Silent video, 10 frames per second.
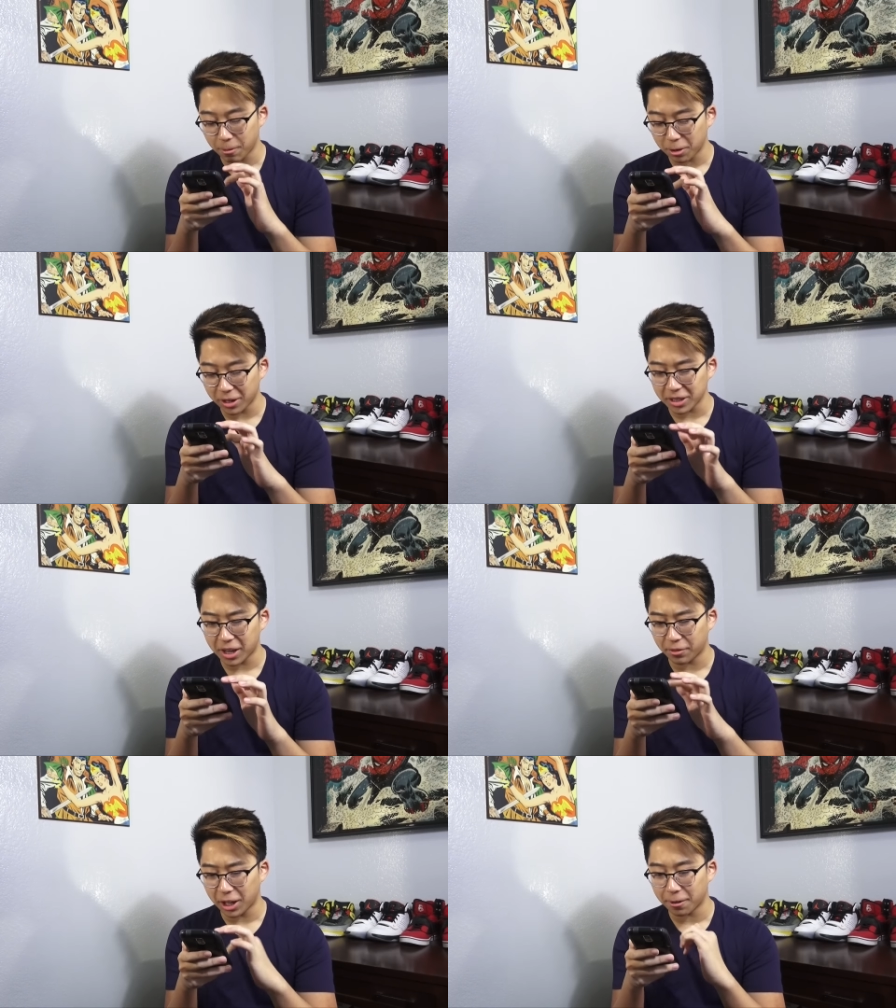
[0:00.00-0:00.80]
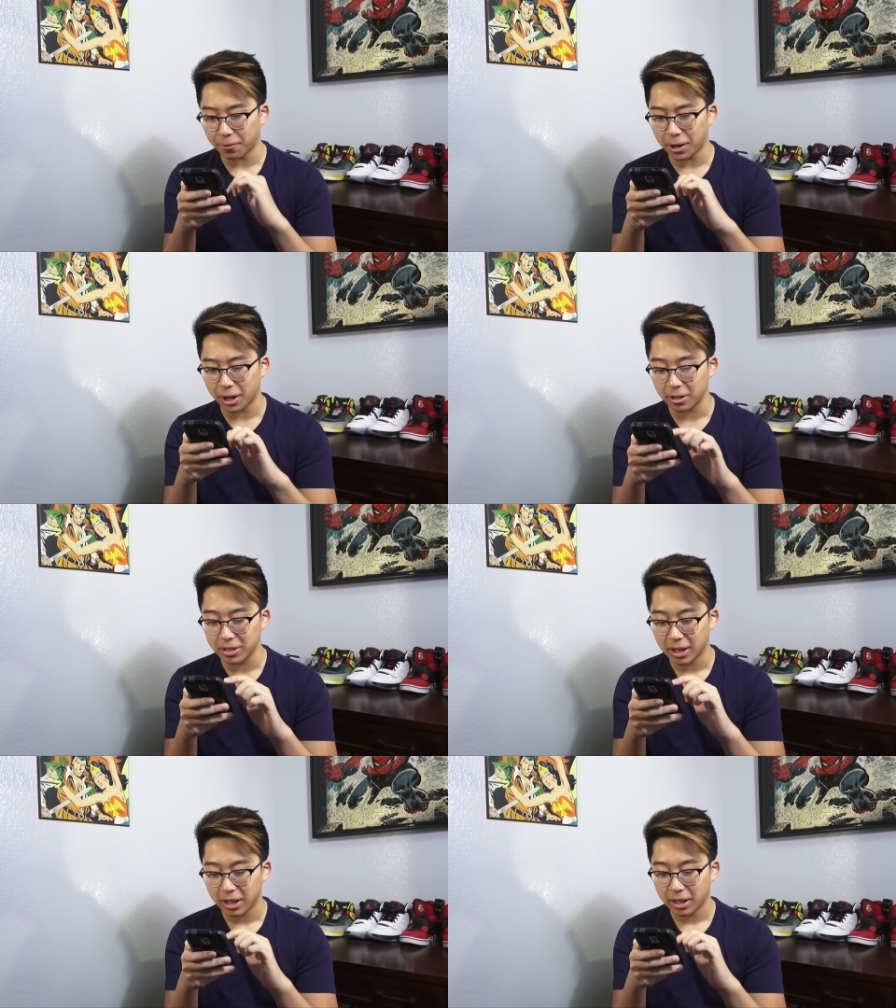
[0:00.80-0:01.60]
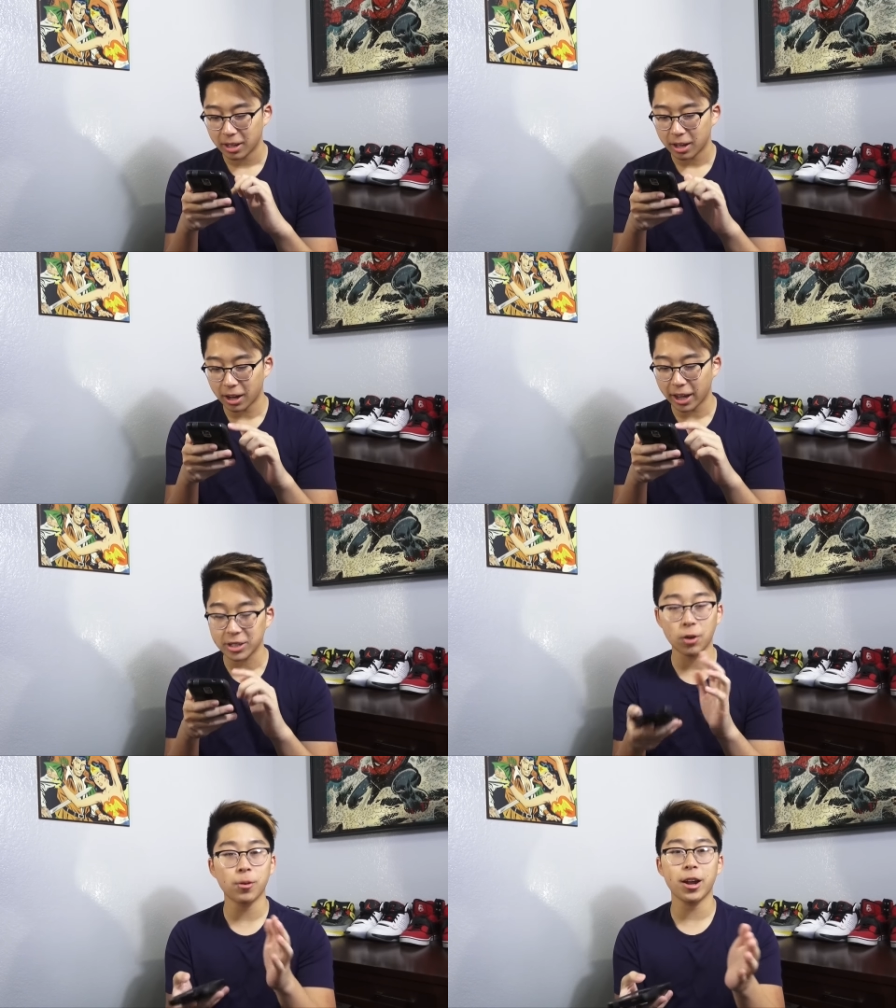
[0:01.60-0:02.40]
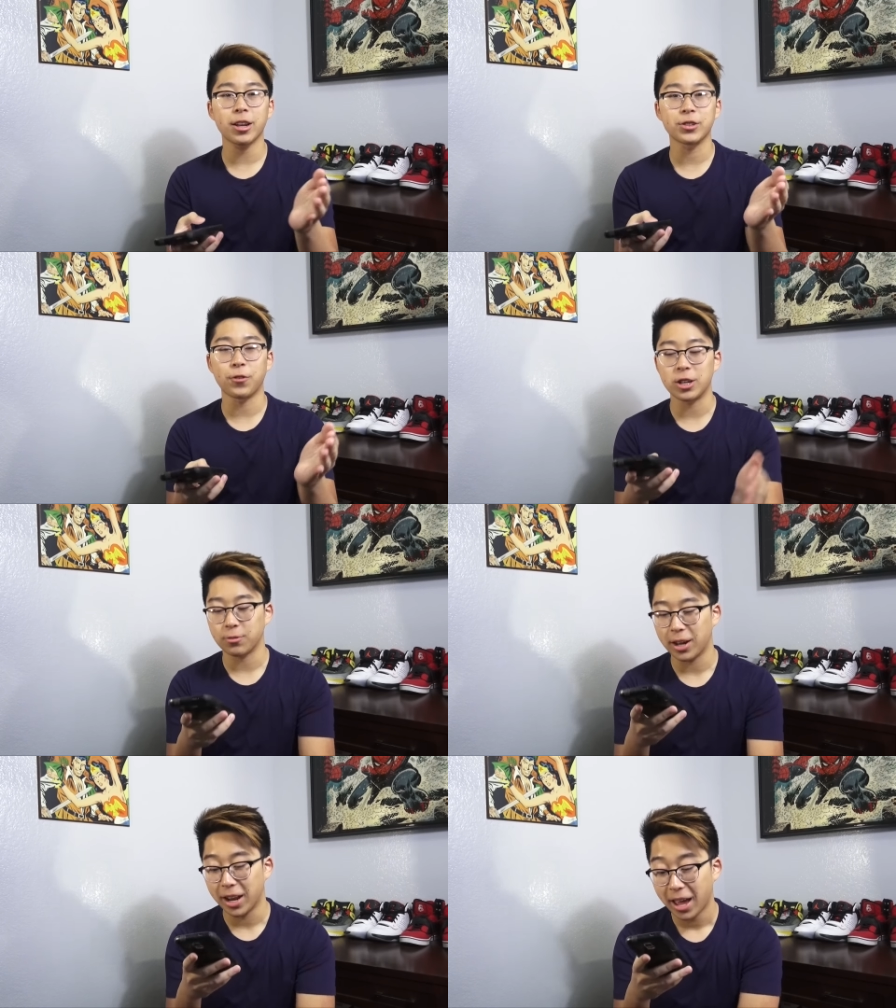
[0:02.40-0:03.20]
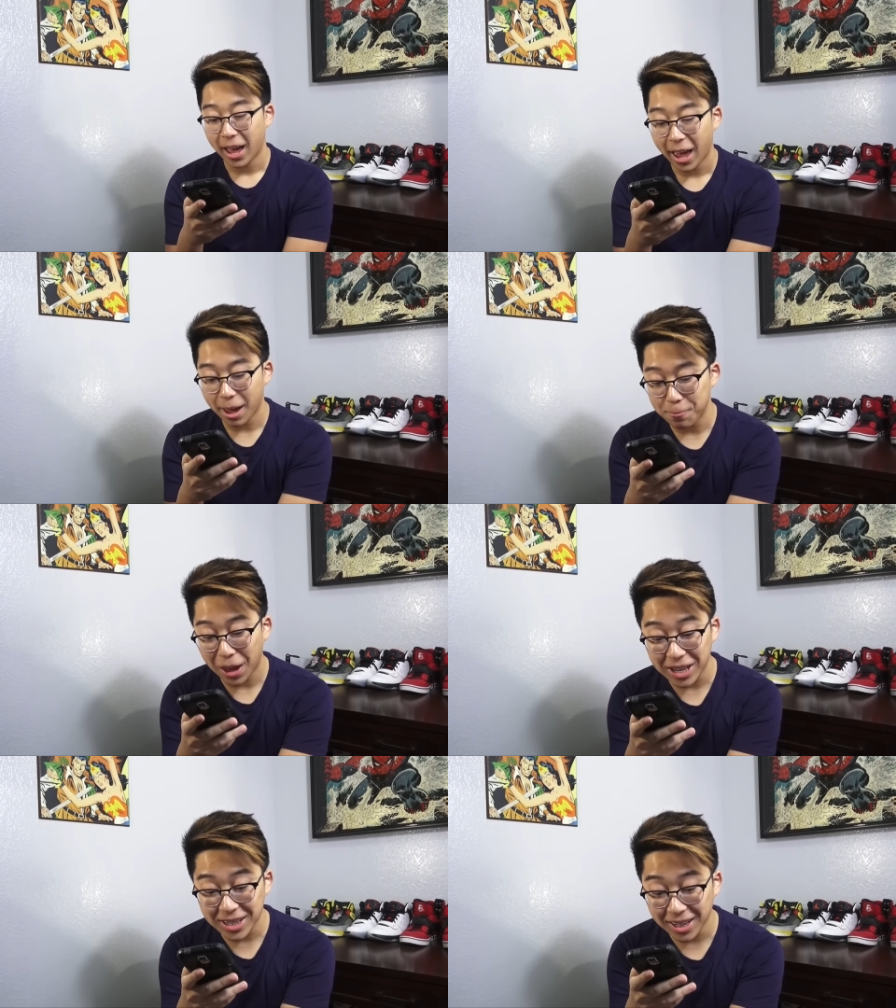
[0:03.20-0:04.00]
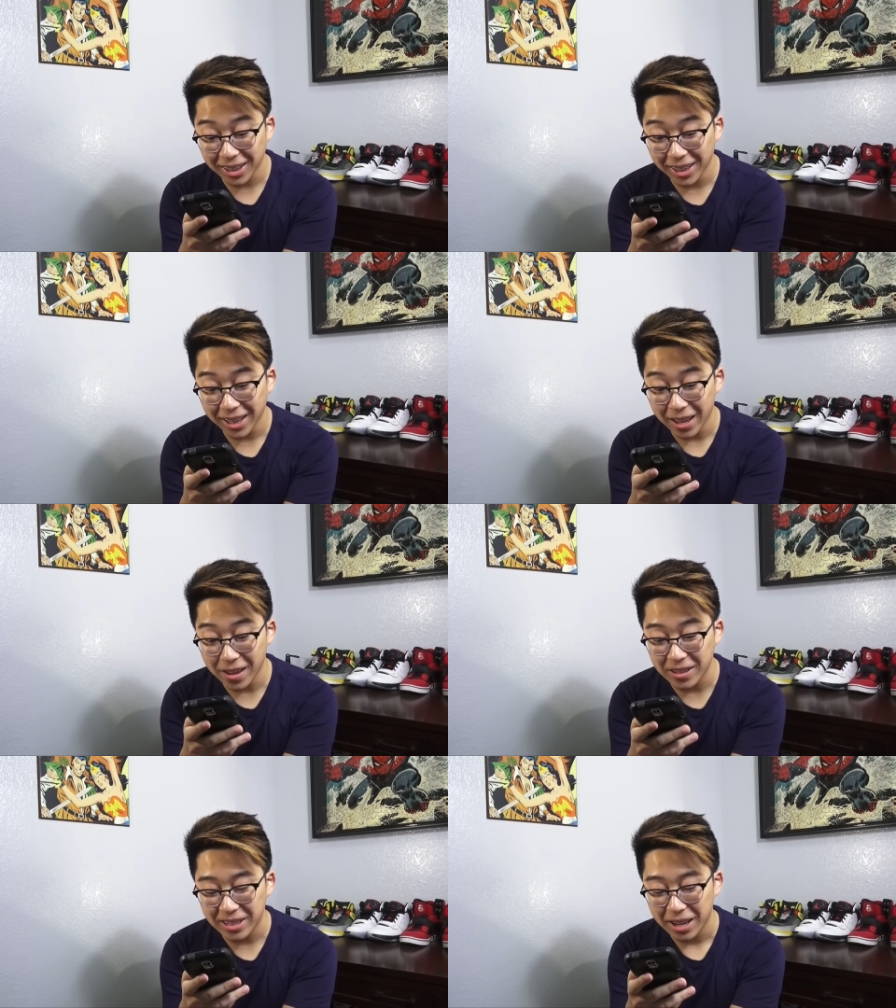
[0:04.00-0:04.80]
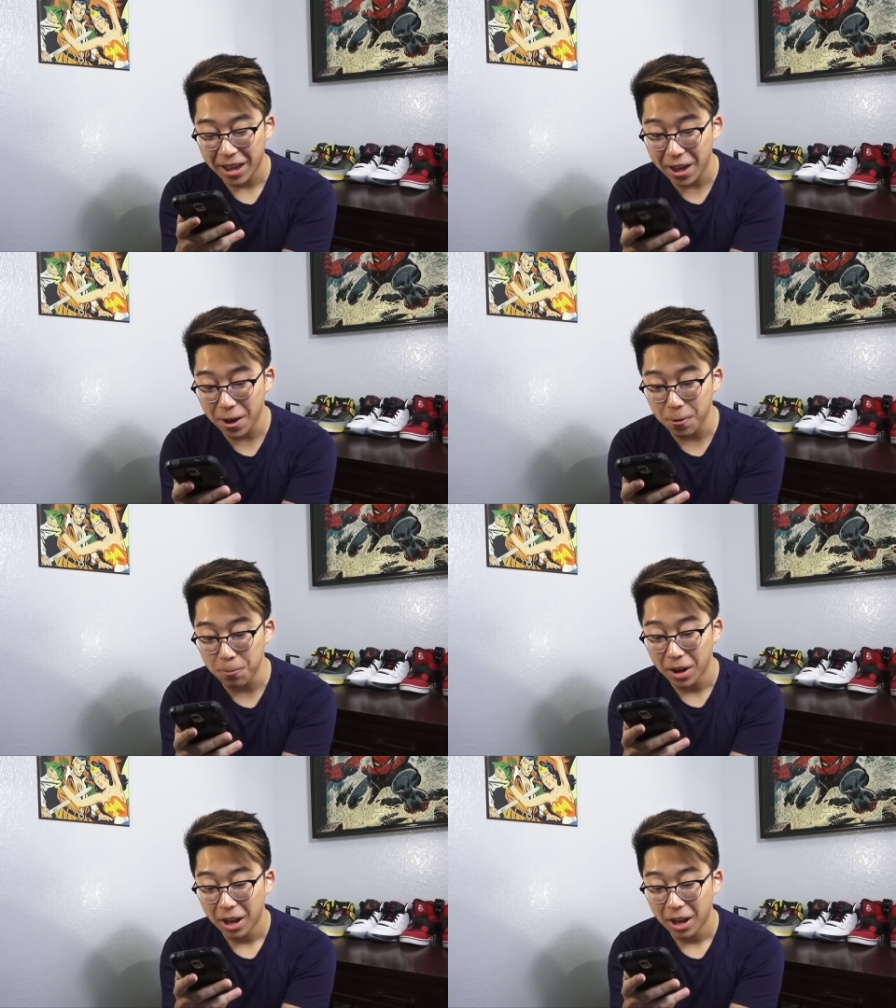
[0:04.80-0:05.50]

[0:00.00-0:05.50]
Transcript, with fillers: Oh, he doesn't have a lot of photos. Okay, so I'm wearing his first one. And basically, it's him